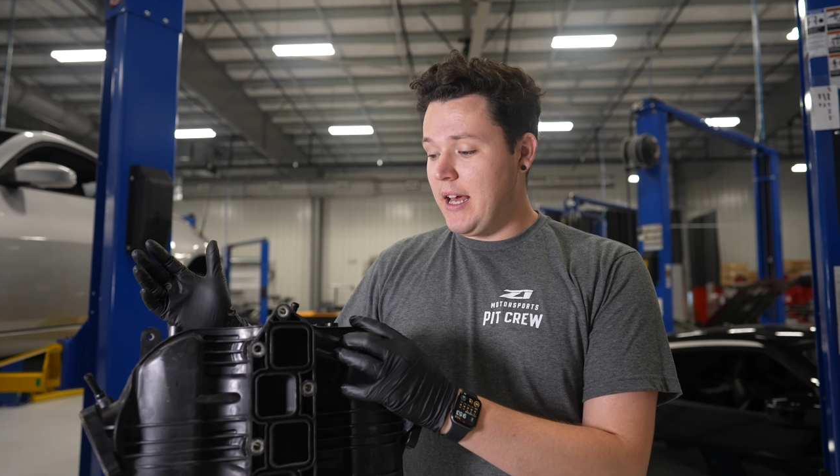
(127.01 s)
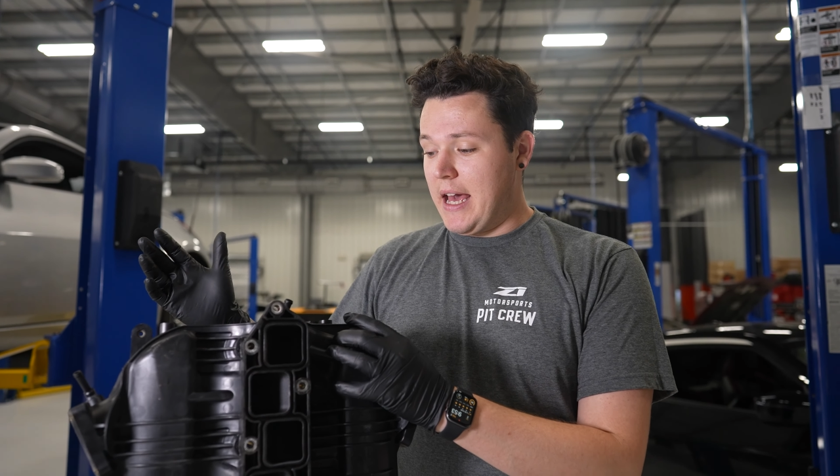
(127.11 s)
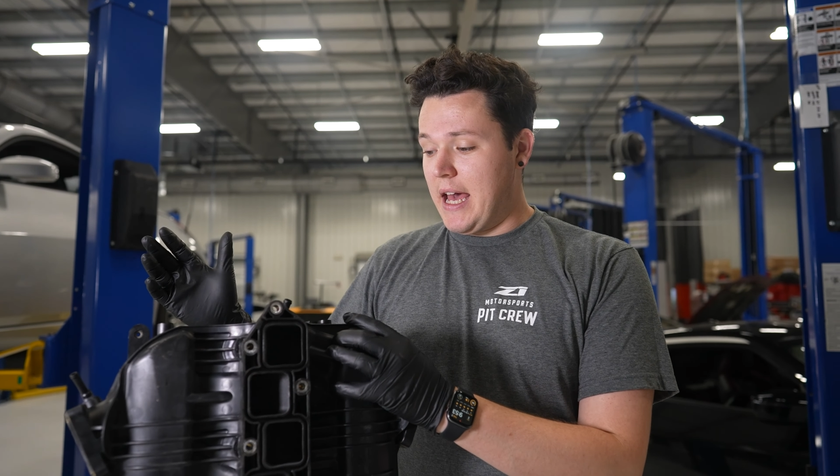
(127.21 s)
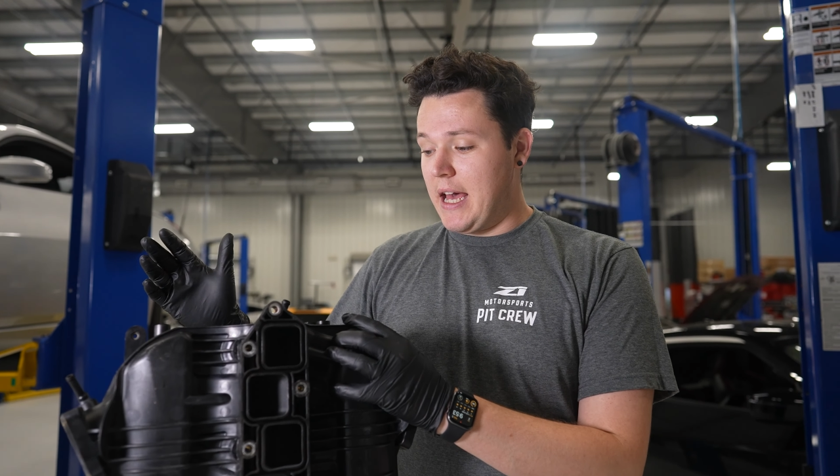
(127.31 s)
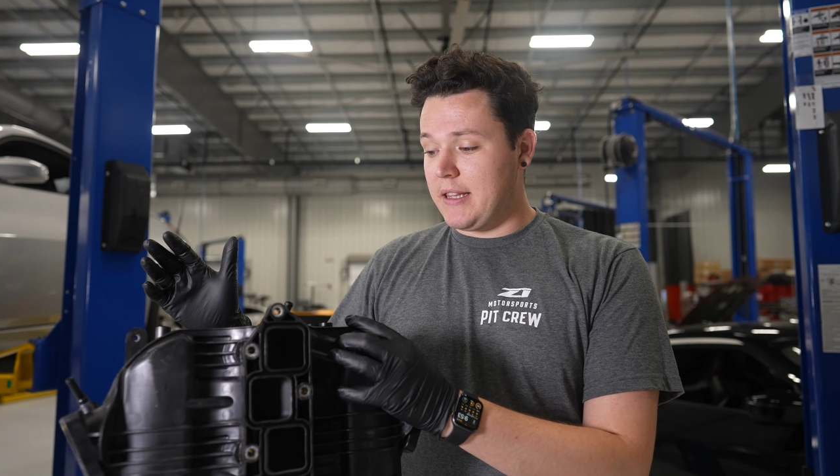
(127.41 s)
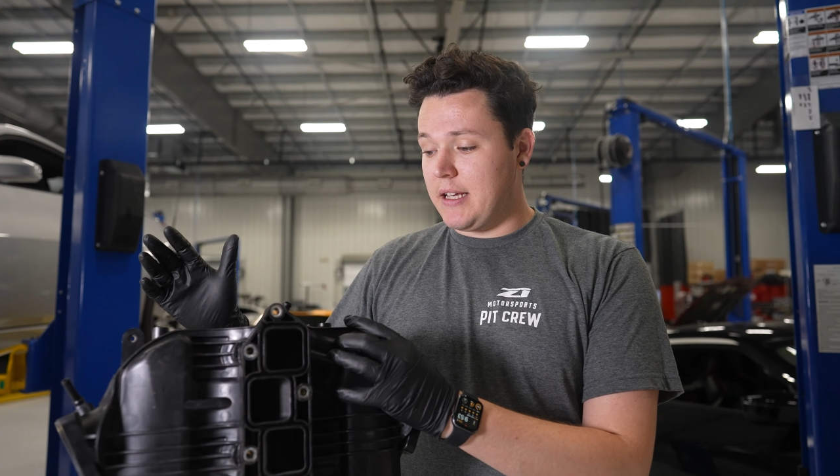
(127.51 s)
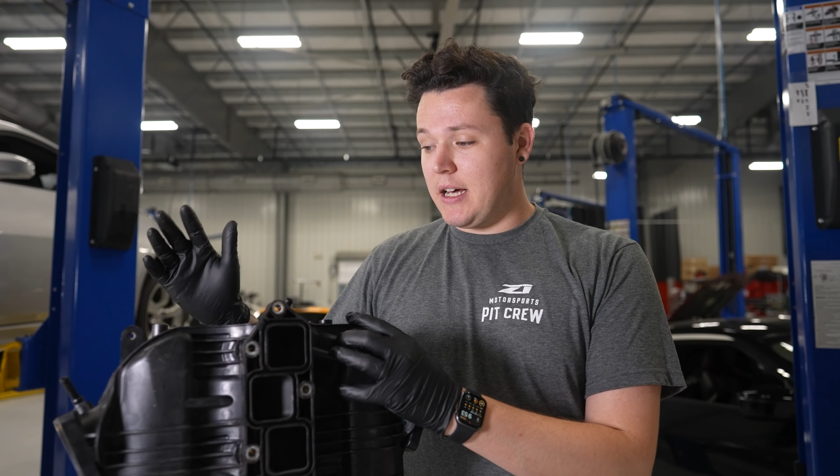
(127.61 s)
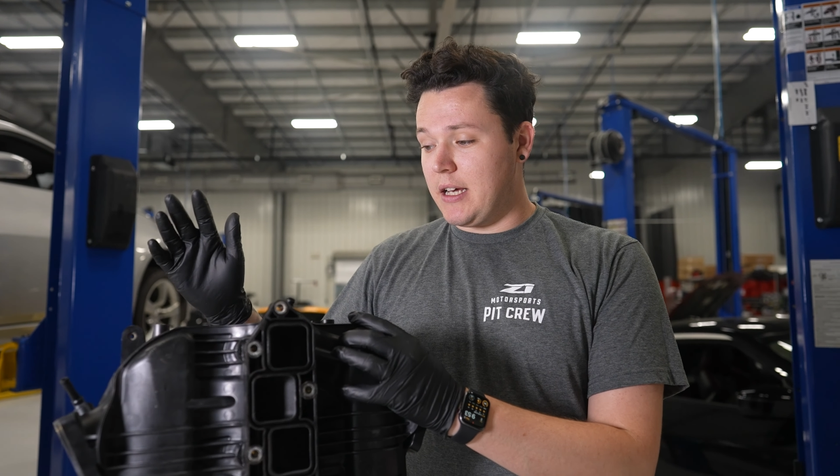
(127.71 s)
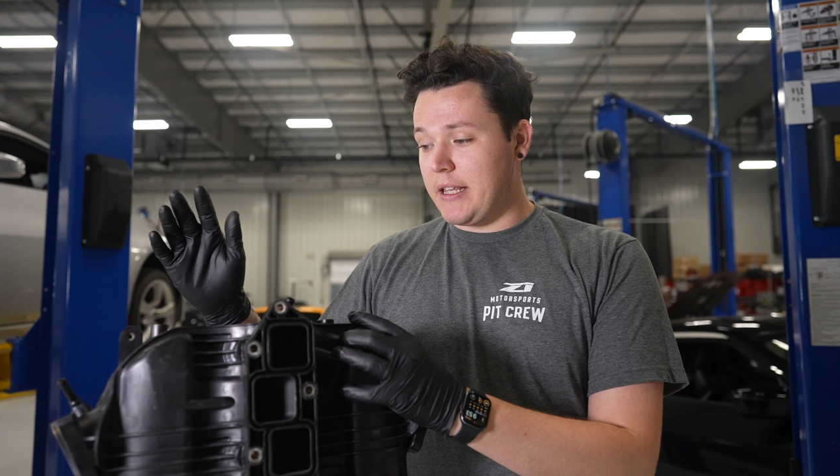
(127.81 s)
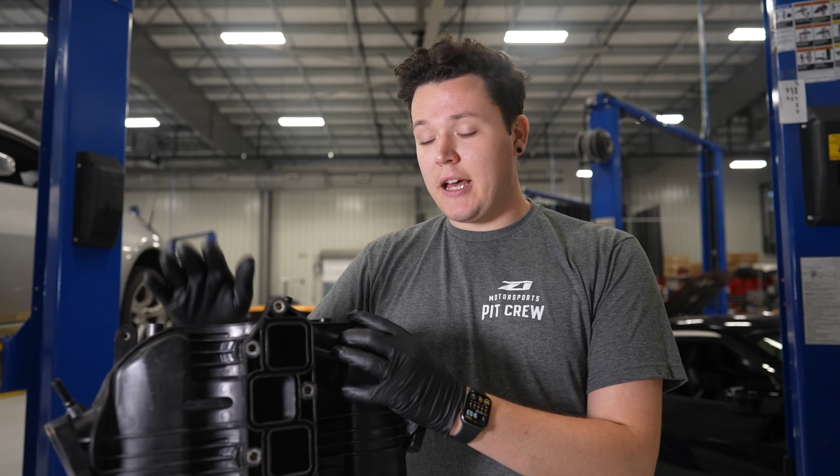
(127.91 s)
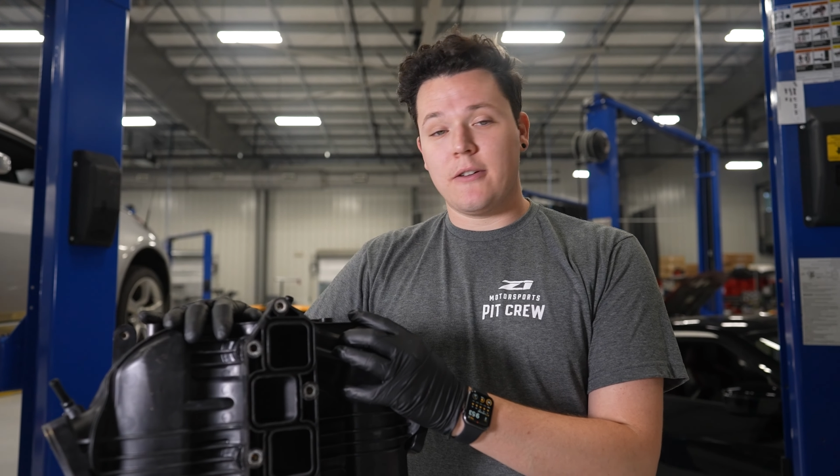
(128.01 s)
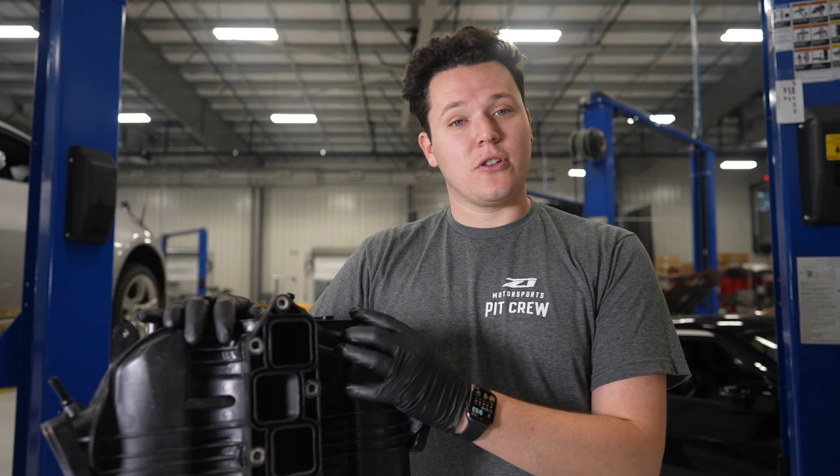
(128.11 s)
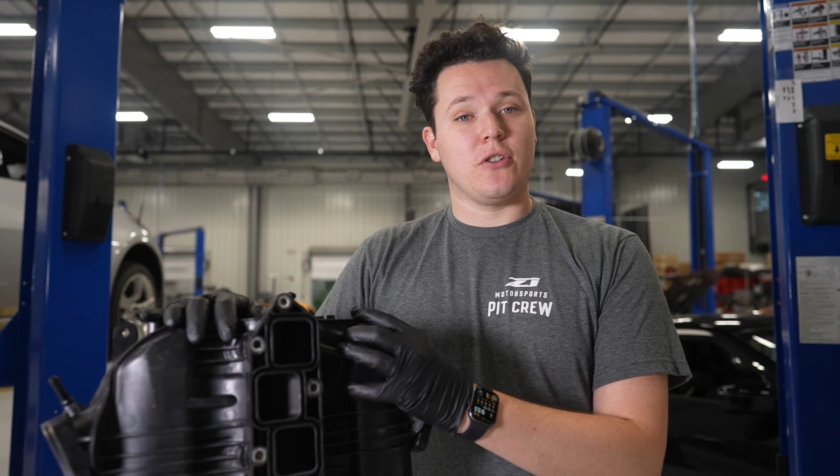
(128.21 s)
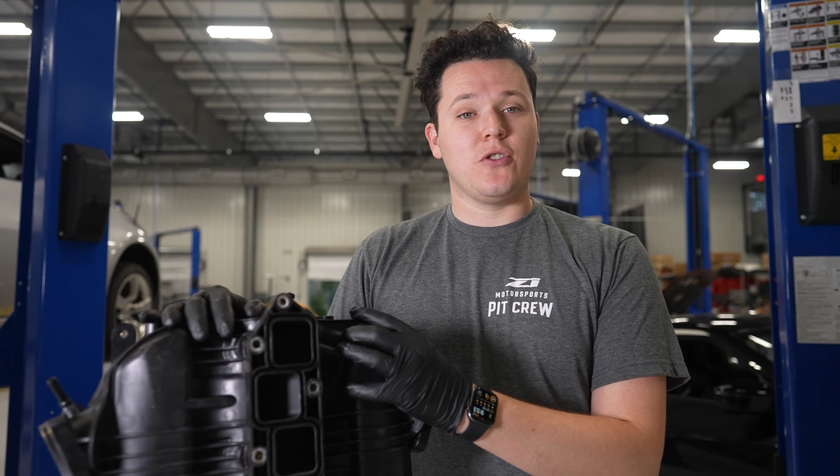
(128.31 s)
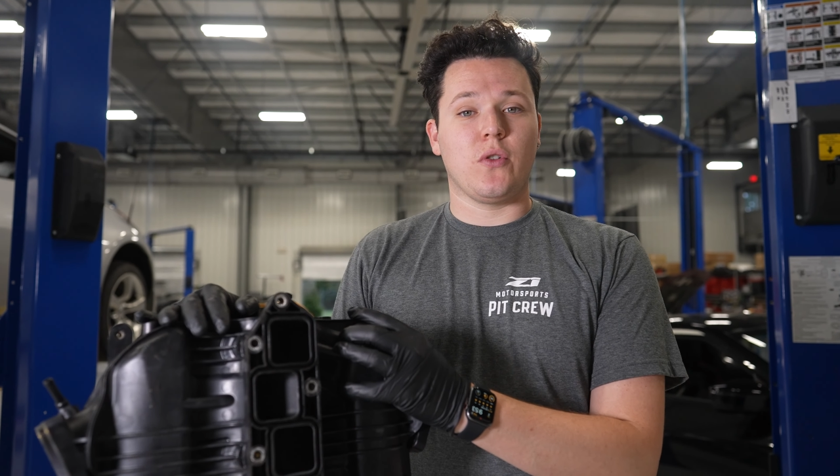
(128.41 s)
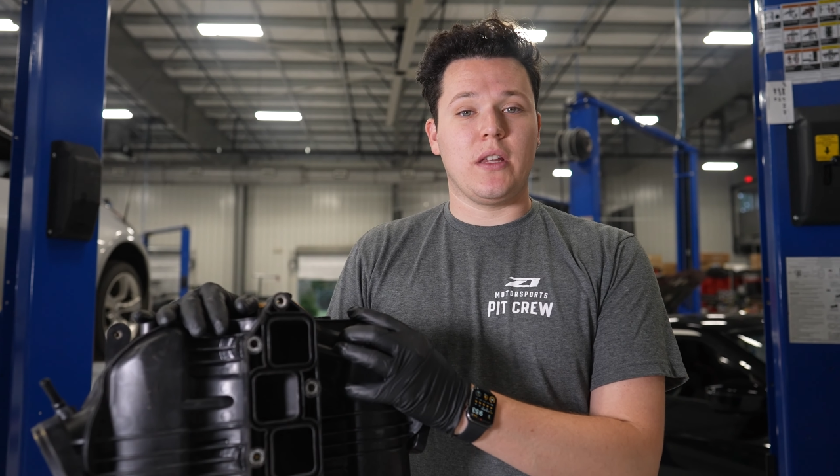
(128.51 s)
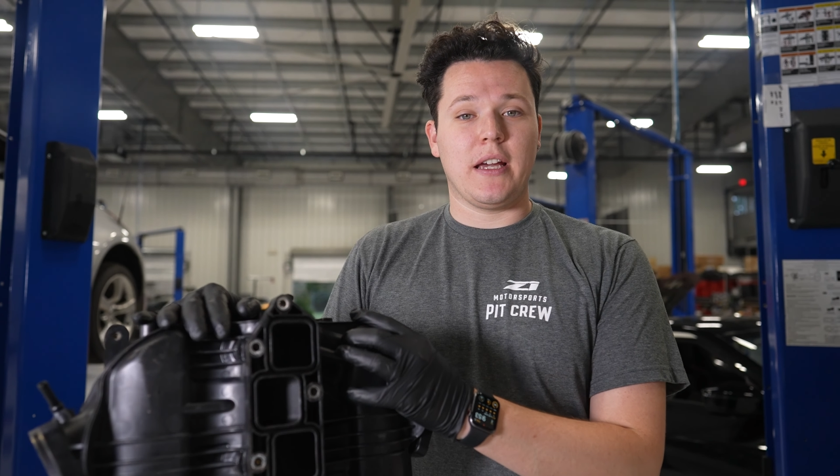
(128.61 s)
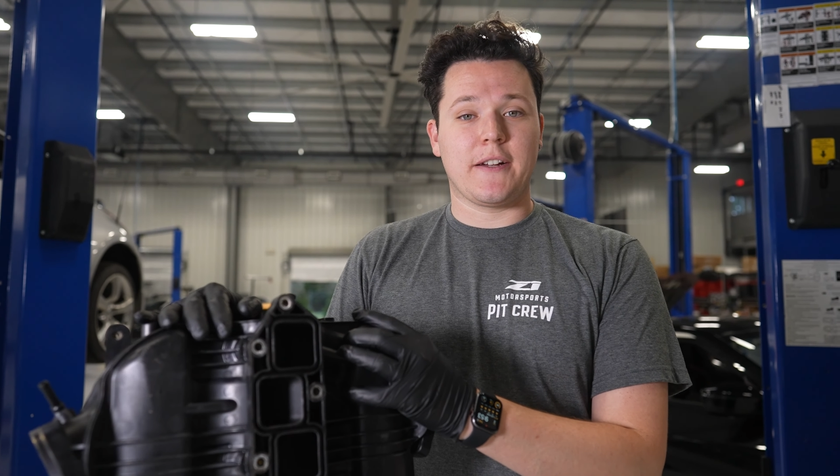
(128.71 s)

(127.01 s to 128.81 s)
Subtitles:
and yeah, going to enjoy the